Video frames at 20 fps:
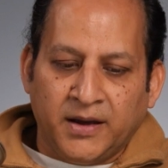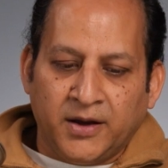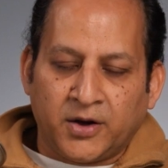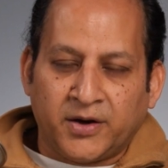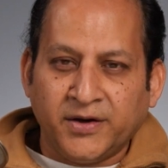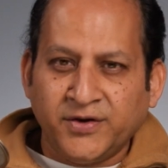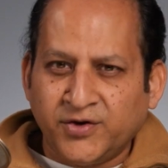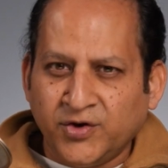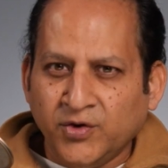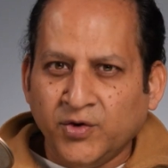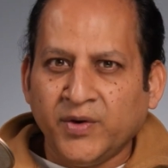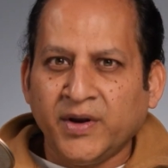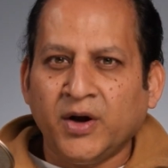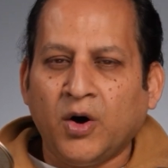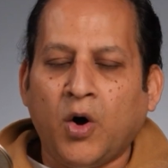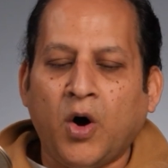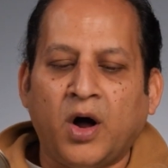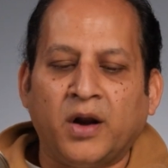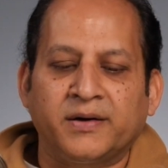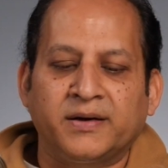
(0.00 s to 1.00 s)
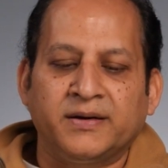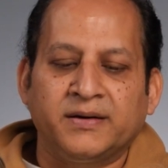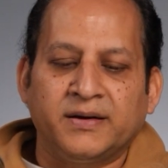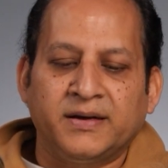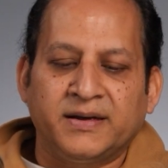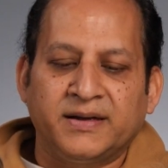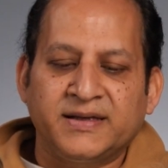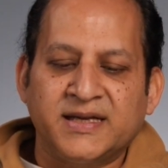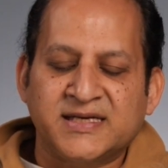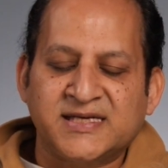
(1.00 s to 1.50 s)
Continuing on,
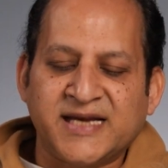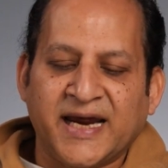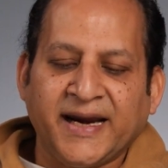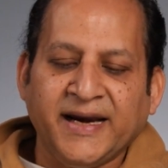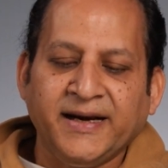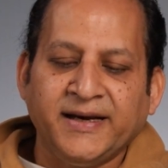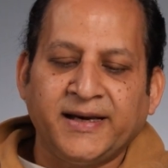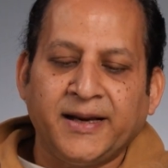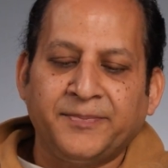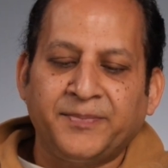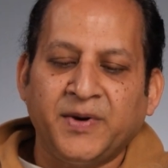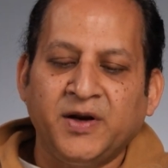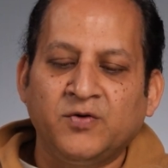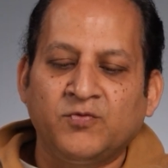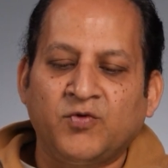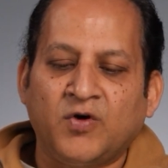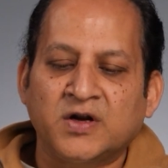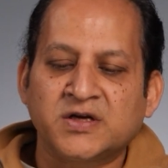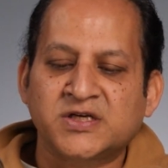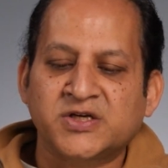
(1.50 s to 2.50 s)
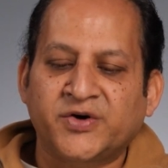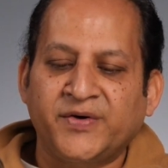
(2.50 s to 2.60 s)
the second tip involves